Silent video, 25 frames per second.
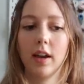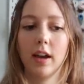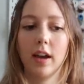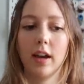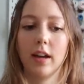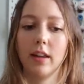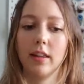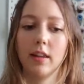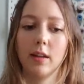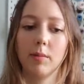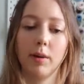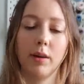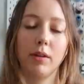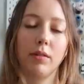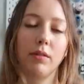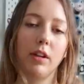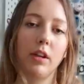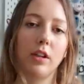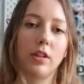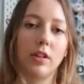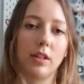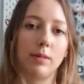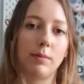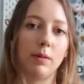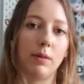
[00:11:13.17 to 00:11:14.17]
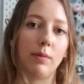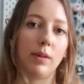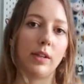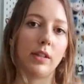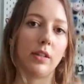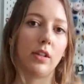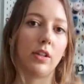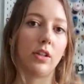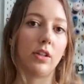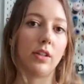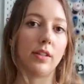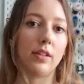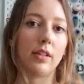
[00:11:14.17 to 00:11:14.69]
And I think my only adjustment was
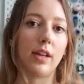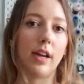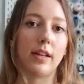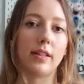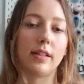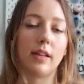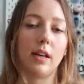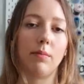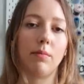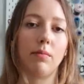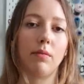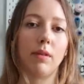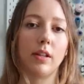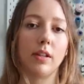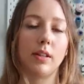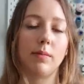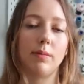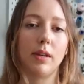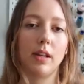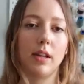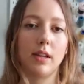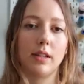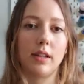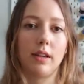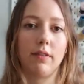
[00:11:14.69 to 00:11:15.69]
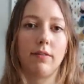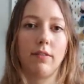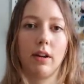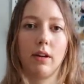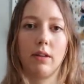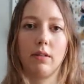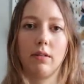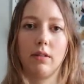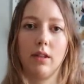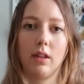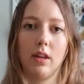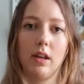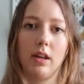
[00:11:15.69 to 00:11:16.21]
to just size up once because I
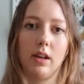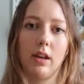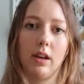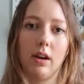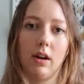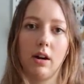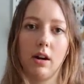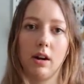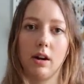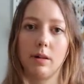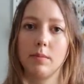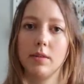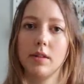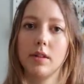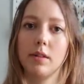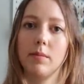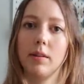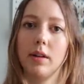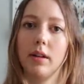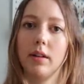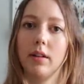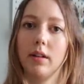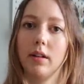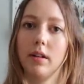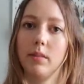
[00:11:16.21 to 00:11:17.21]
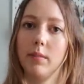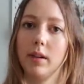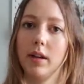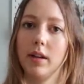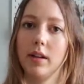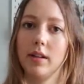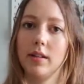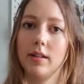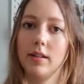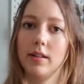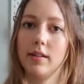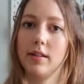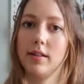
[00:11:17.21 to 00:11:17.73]
found the arms to be a little
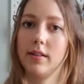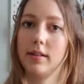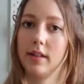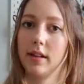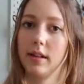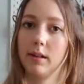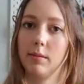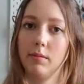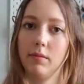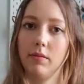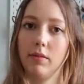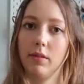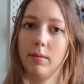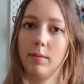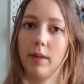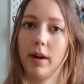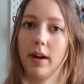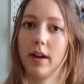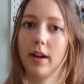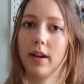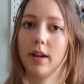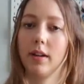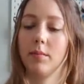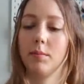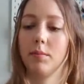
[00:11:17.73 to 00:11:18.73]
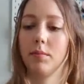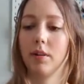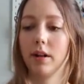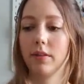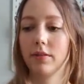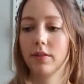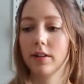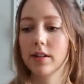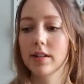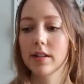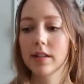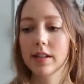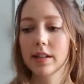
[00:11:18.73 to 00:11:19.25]
bit slim for my
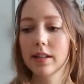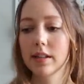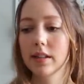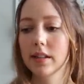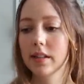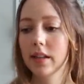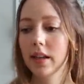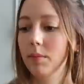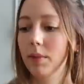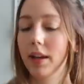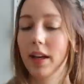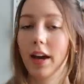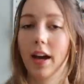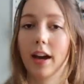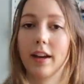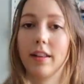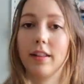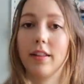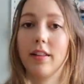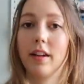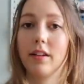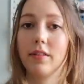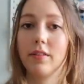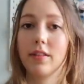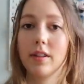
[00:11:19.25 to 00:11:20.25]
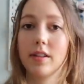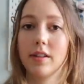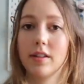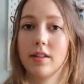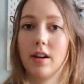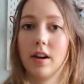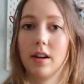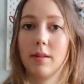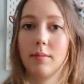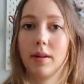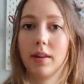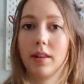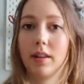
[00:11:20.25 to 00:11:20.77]
preferences. But yeah, I love this
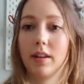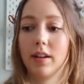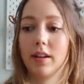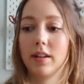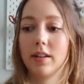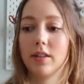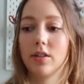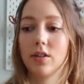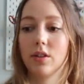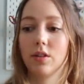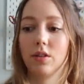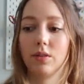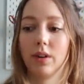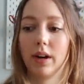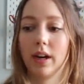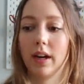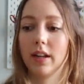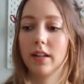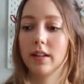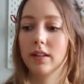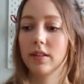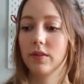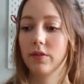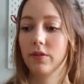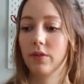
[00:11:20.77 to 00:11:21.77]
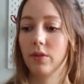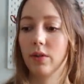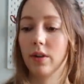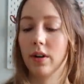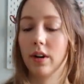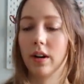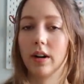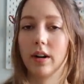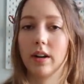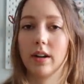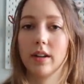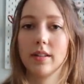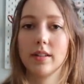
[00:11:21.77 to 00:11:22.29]
top. I think it's great
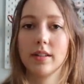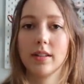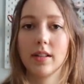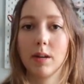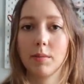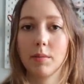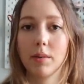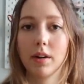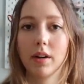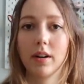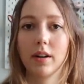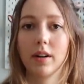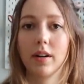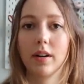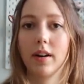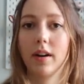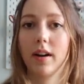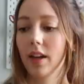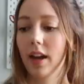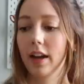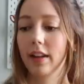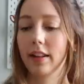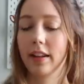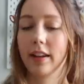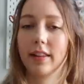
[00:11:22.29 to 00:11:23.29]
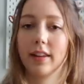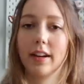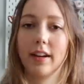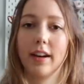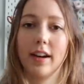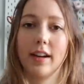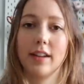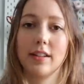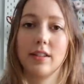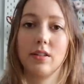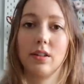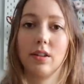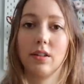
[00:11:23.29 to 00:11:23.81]
for summer. I like that it
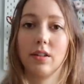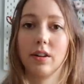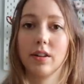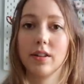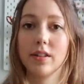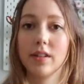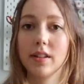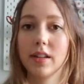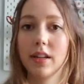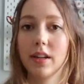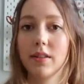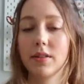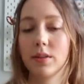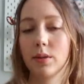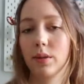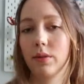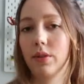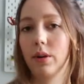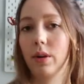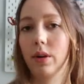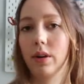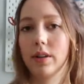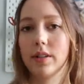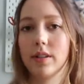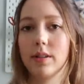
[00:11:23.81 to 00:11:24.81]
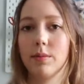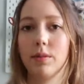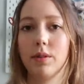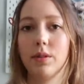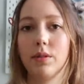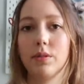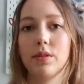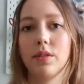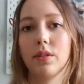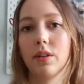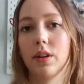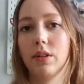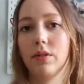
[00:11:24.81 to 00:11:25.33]
has longer sleeves. So if you are someone
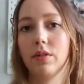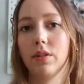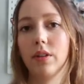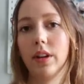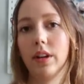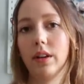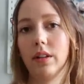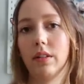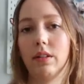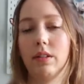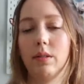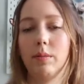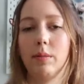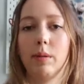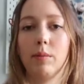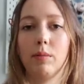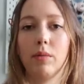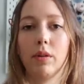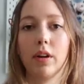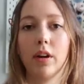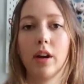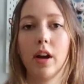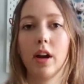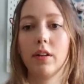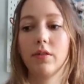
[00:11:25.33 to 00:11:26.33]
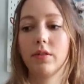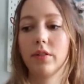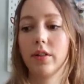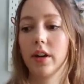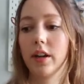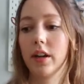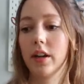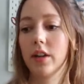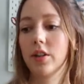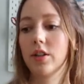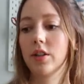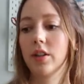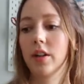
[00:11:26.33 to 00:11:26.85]
who's looking for like a little bit more
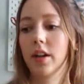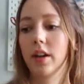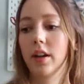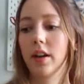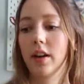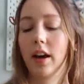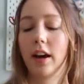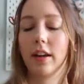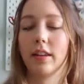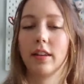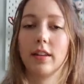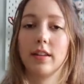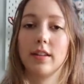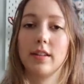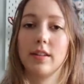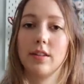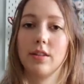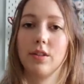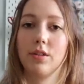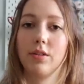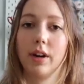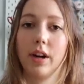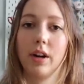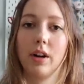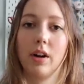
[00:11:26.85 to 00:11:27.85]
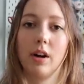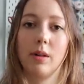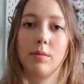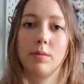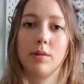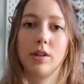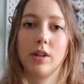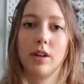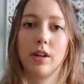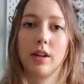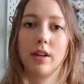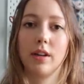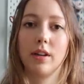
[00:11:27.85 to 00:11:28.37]
coverage, I think this is a great
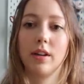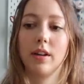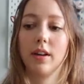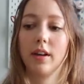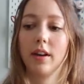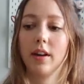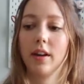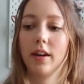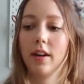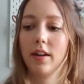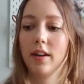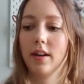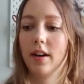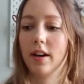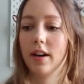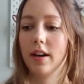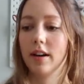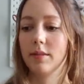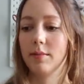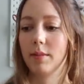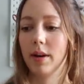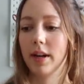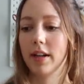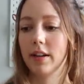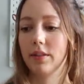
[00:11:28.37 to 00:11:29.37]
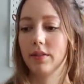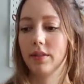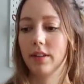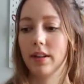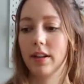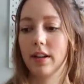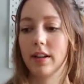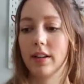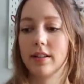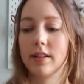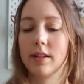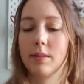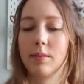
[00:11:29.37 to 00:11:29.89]
option. Um, I definitely
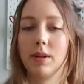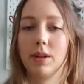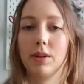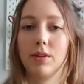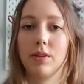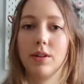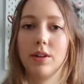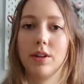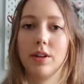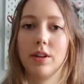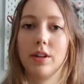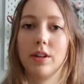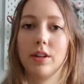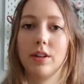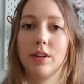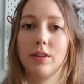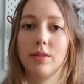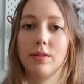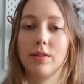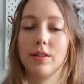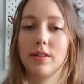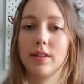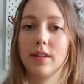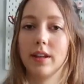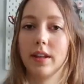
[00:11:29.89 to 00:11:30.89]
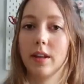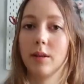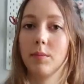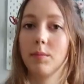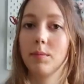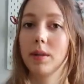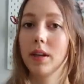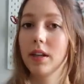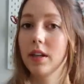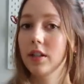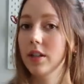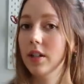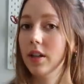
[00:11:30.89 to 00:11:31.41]
think it's something you could use as like a
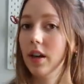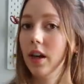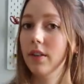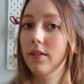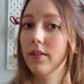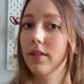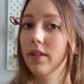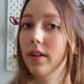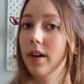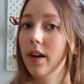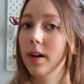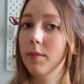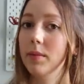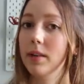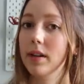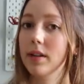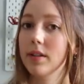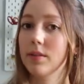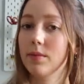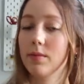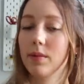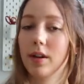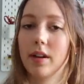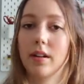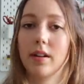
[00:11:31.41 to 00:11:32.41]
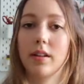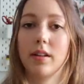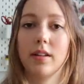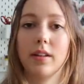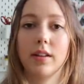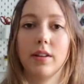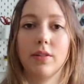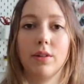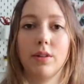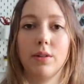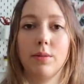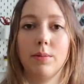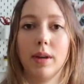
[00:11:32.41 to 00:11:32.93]
beach cover up as well
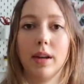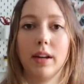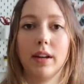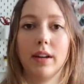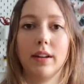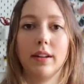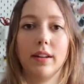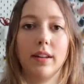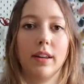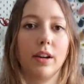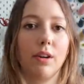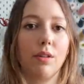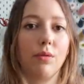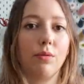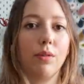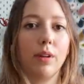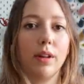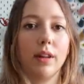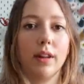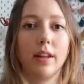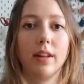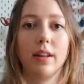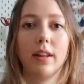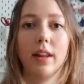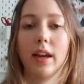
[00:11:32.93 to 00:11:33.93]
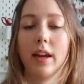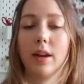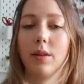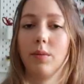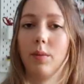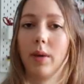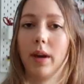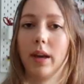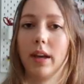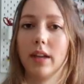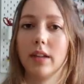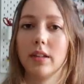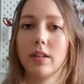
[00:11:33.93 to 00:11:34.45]
if you made it in like a really
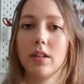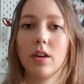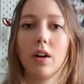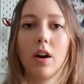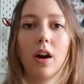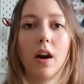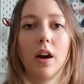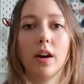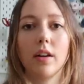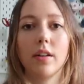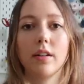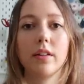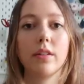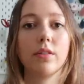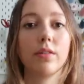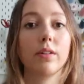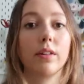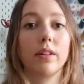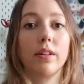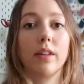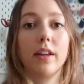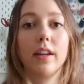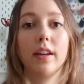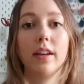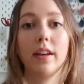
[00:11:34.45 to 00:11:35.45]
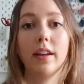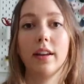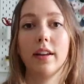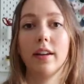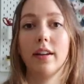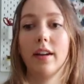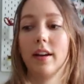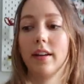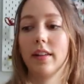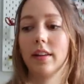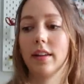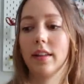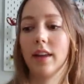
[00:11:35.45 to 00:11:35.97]
lightweight cotton or linen.
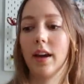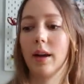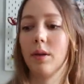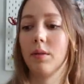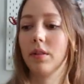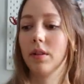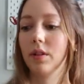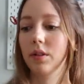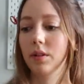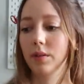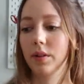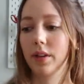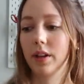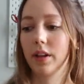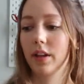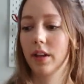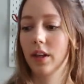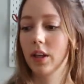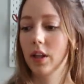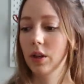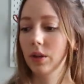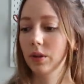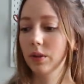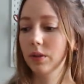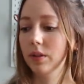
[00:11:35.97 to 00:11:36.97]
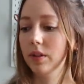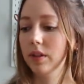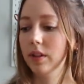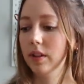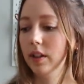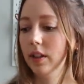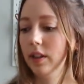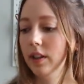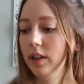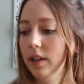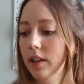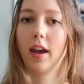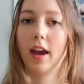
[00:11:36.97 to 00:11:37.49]
I think that would look really cute.
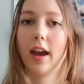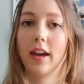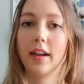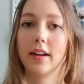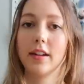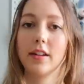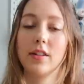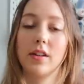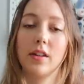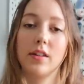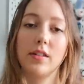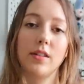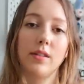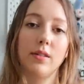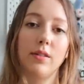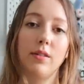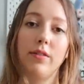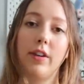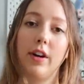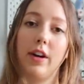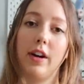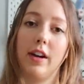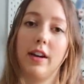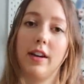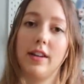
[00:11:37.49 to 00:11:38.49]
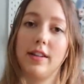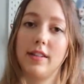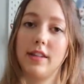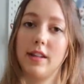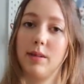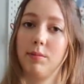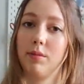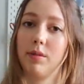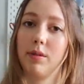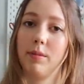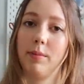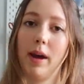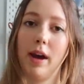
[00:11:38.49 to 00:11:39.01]
And it's also a very
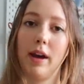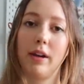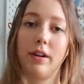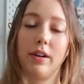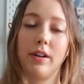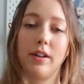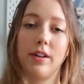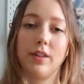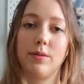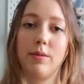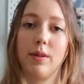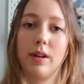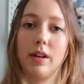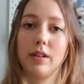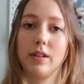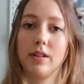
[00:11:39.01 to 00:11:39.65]
simple pattern as well.